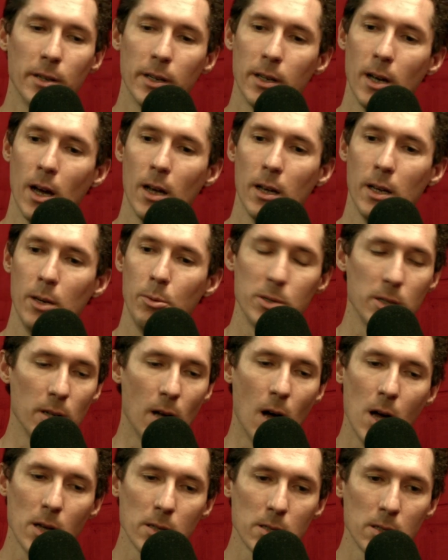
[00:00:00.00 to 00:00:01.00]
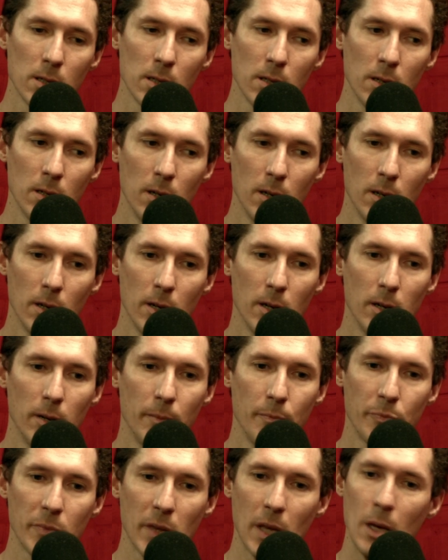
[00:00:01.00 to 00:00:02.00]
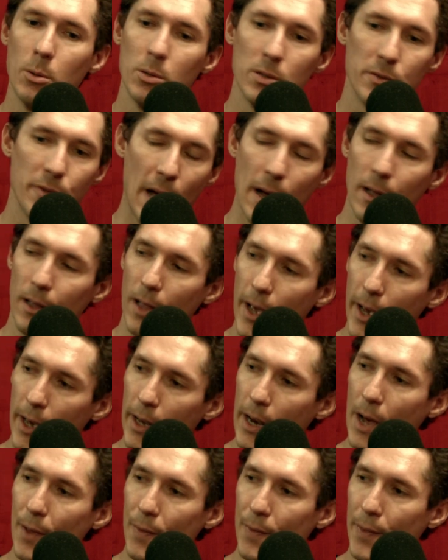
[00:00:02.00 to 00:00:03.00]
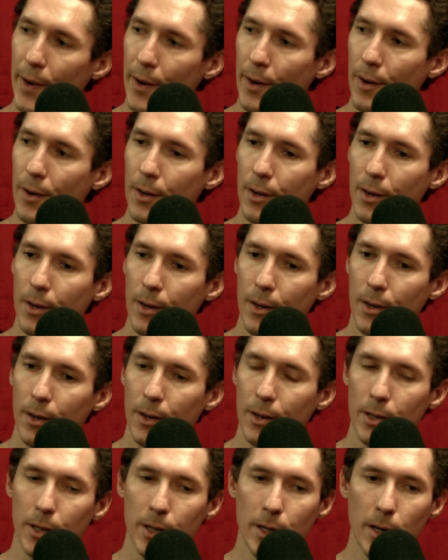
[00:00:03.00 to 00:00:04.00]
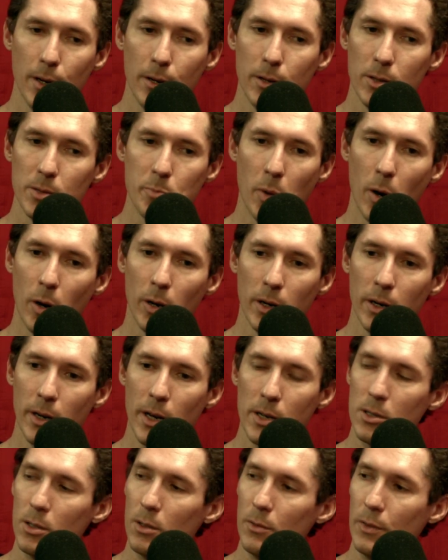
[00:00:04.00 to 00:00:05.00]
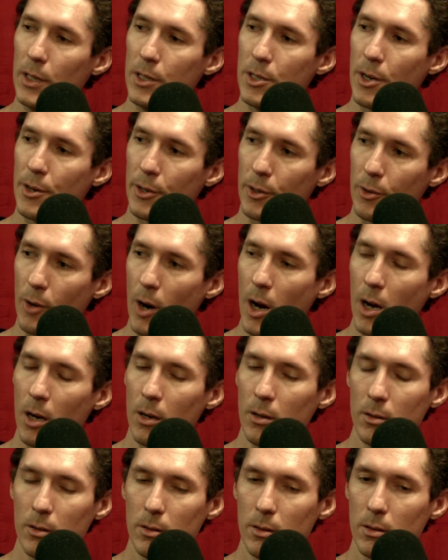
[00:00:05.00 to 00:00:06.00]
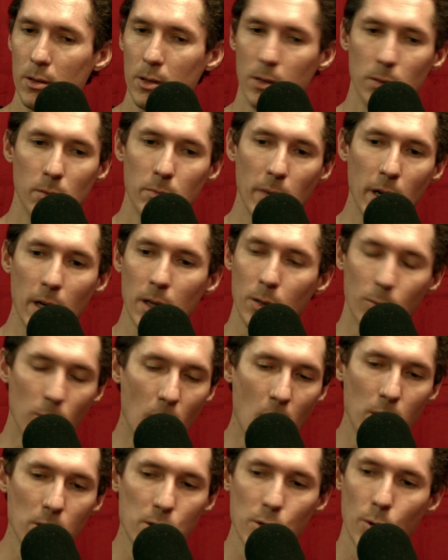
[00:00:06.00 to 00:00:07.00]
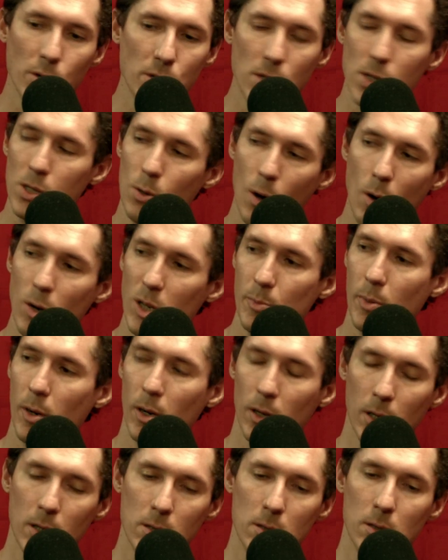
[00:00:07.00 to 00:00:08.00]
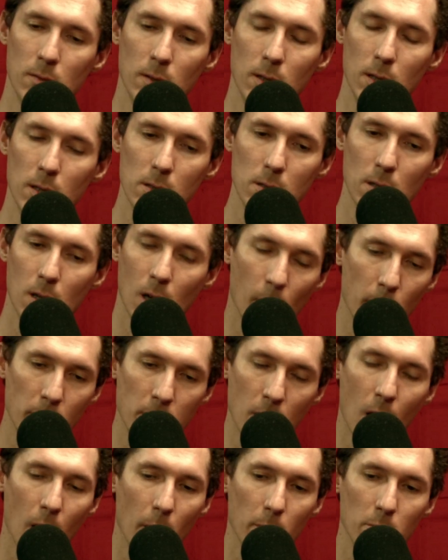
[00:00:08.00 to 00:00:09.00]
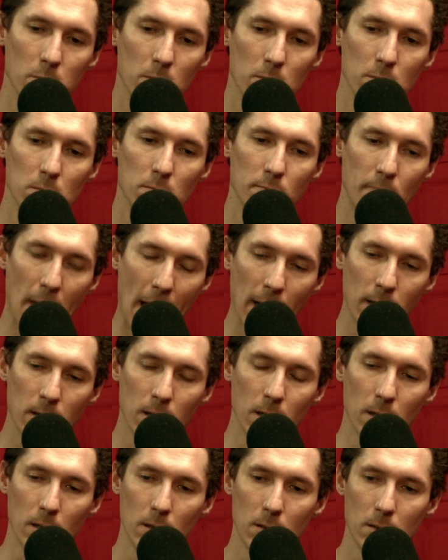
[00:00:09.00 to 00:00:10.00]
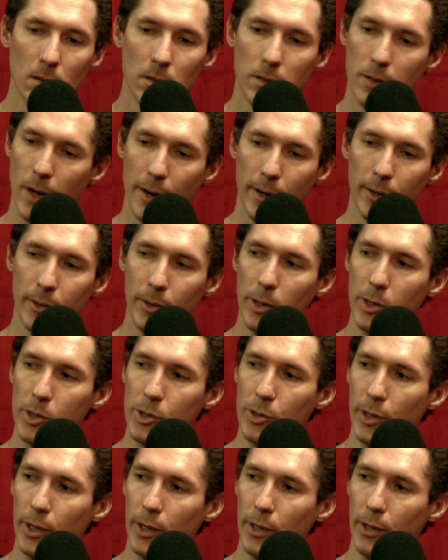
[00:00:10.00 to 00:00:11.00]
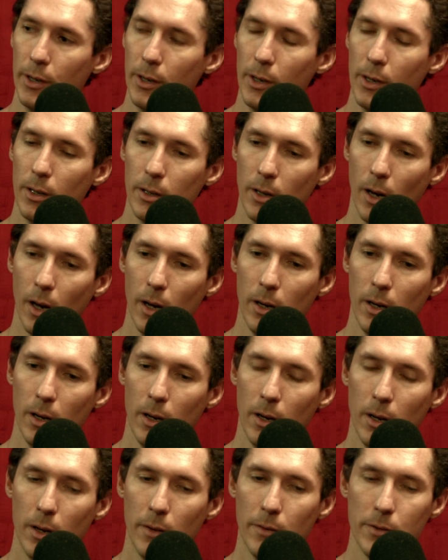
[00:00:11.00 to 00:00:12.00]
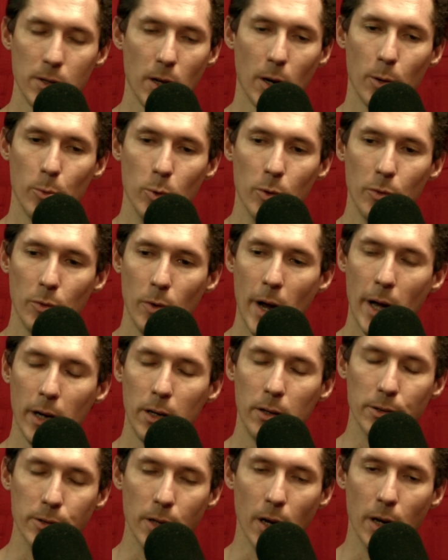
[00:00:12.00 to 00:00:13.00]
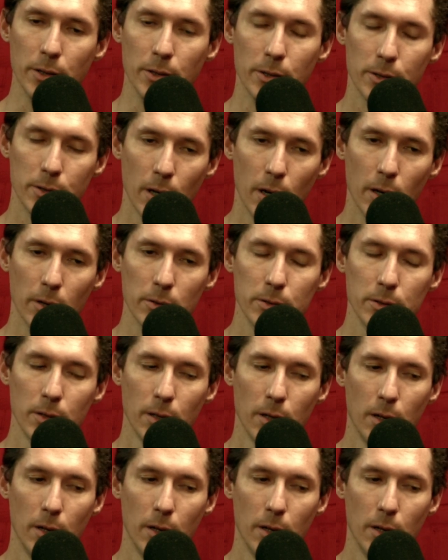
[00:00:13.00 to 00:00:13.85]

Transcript: He got he was in Austin. He was valeting out there. You know, he's parking SUVs underground, doing making the wrong choices. You always park SUVs up top, backed in, not under a tree. Okay, just has got a roof rack, you're done. You're toast.